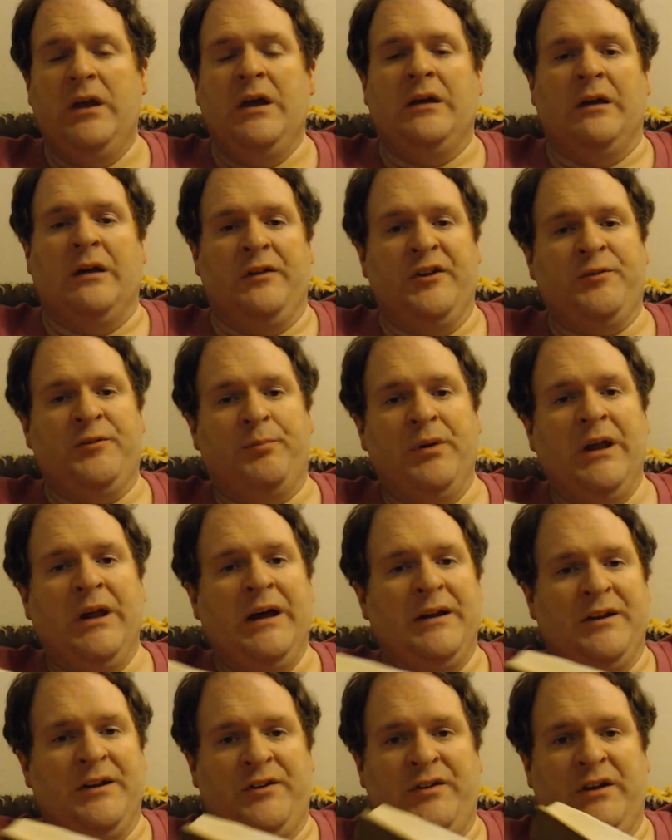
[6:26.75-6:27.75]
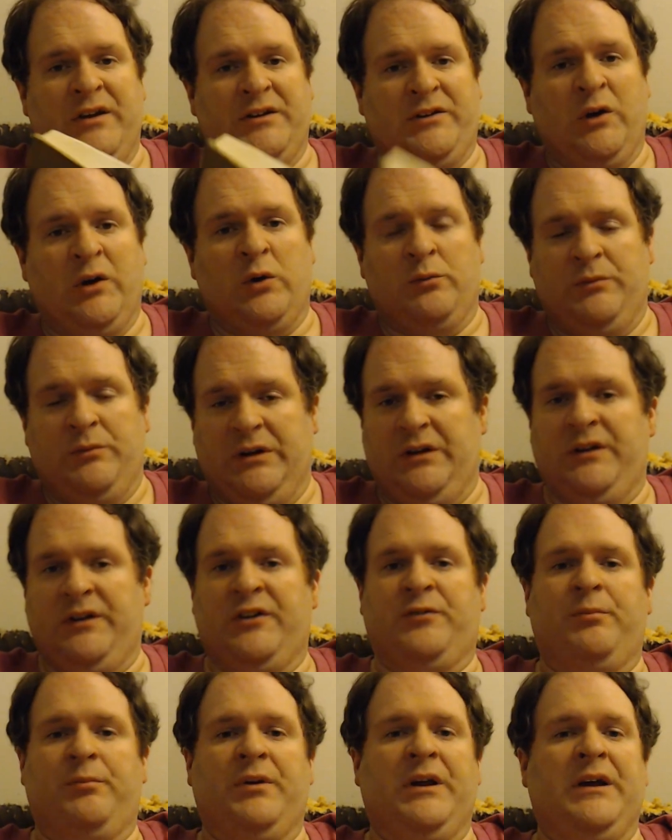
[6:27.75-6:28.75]
Now this blood is the atonement.
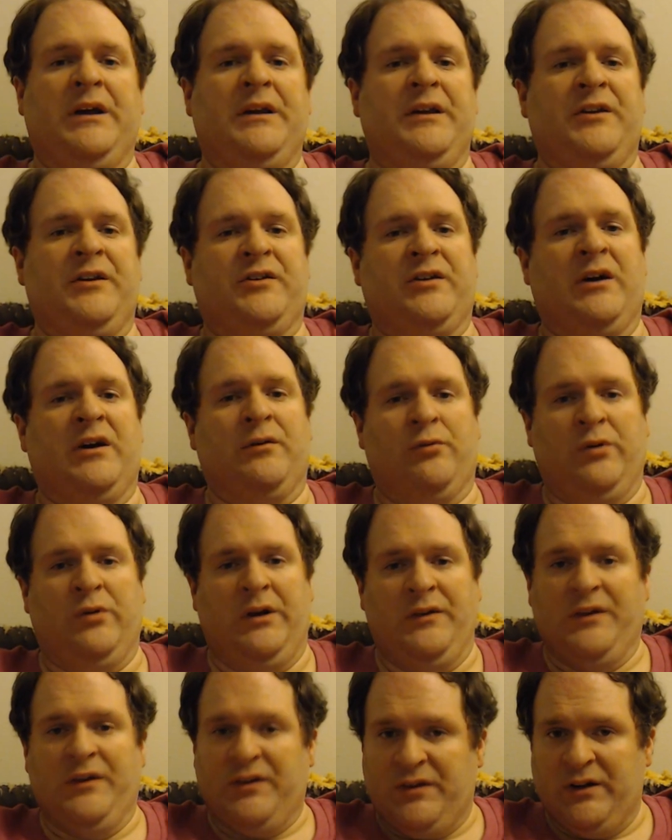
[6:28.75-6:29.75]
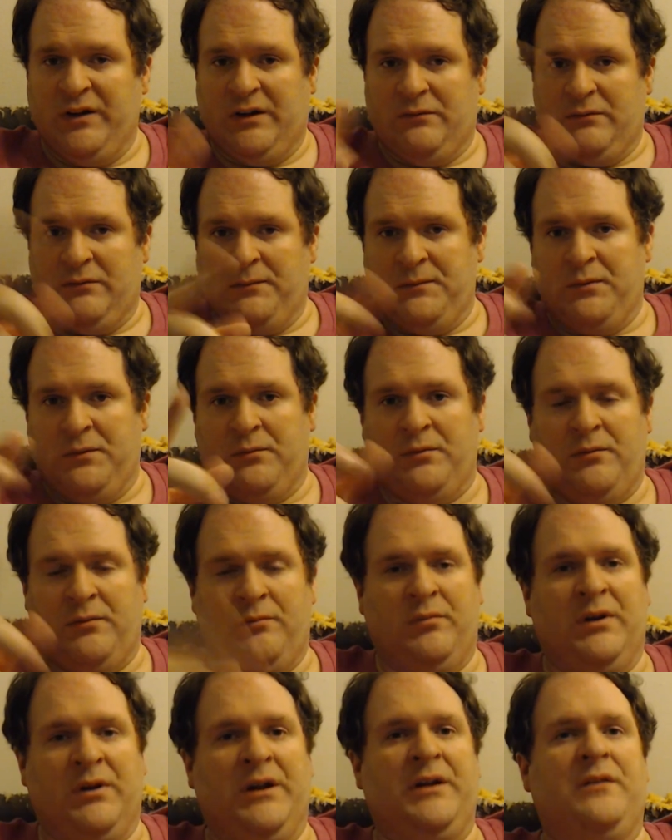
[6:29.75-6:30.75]
This blood is covering the sin. Remember, the
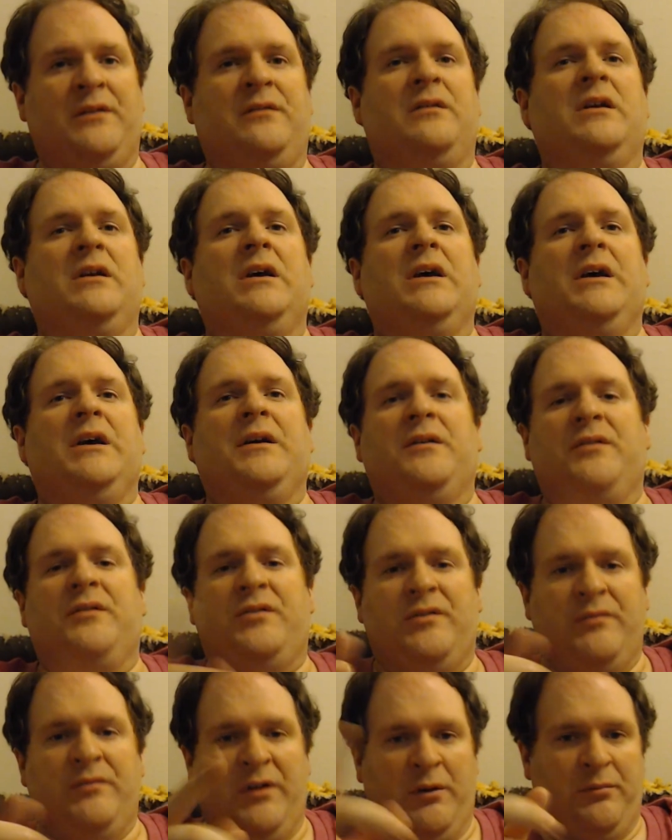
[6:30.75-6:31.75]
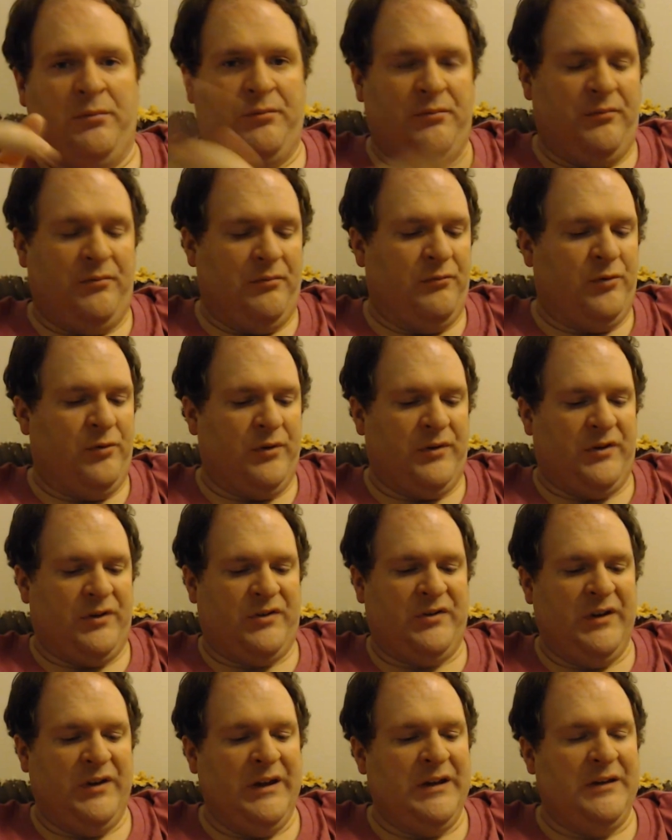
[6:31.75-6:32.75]
blood, for
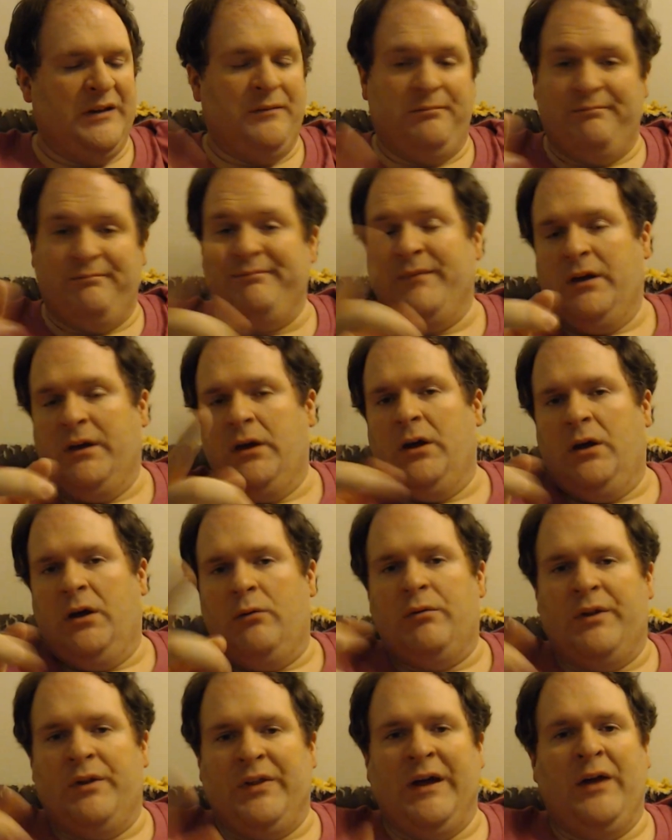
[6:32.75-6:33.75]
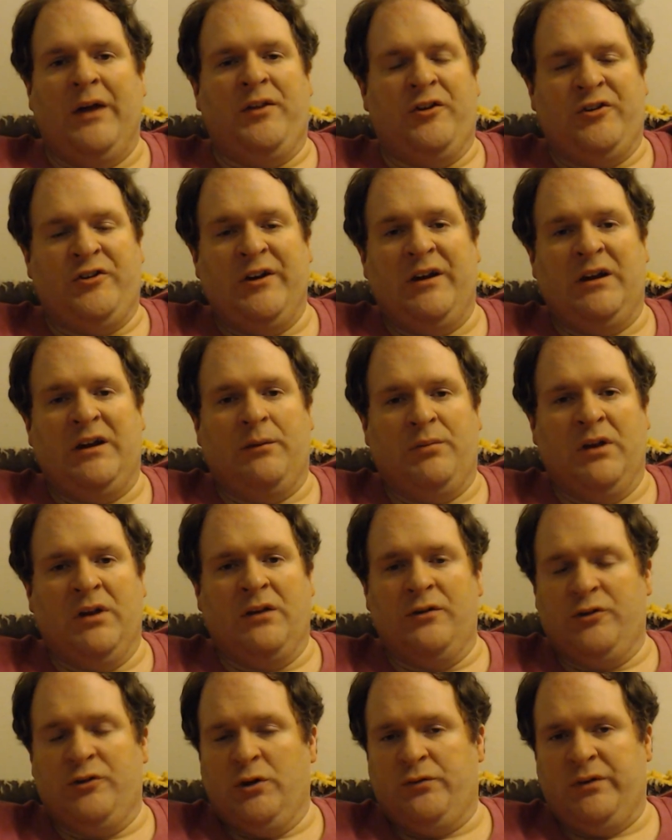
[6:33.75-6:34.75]
sin, without the shedding of blood,
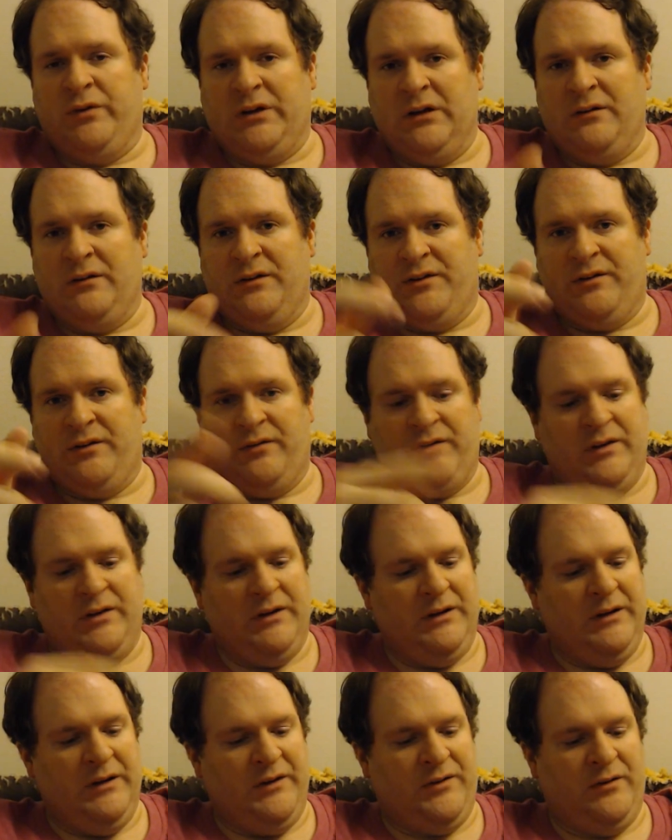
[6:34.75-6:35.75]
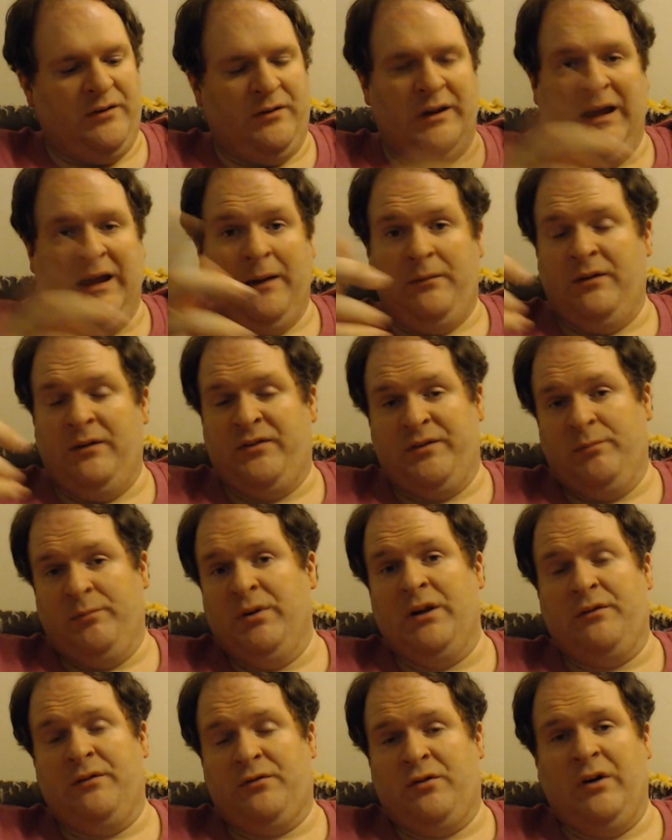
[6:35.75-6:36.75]
there's no forgiveness of sin. It's the
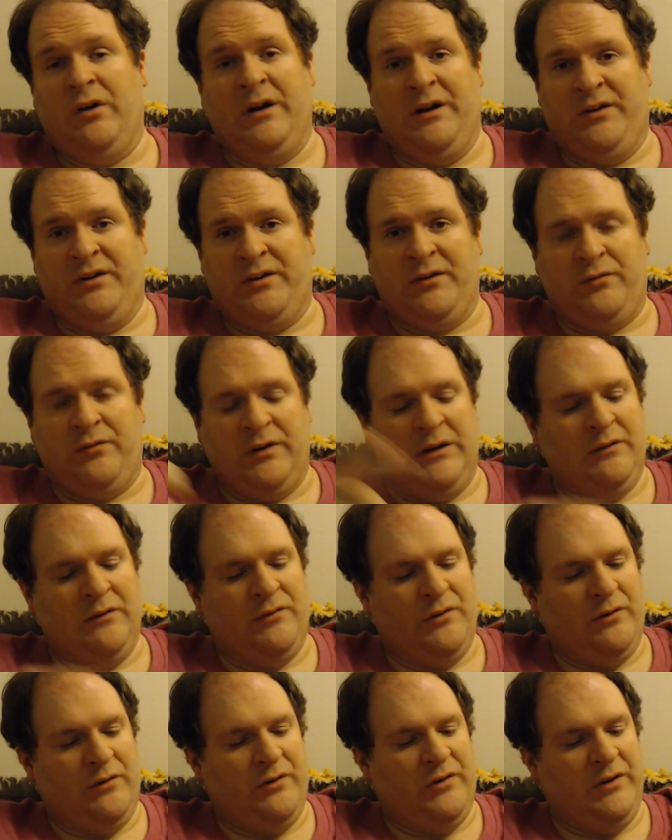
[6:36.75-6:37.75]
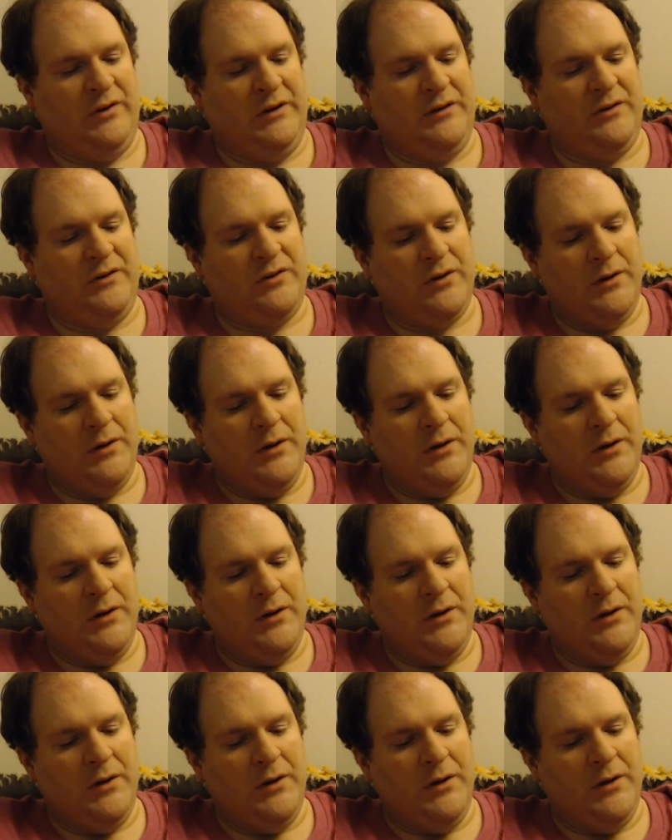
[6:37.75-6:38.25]
blood of Christ that forgives our sins.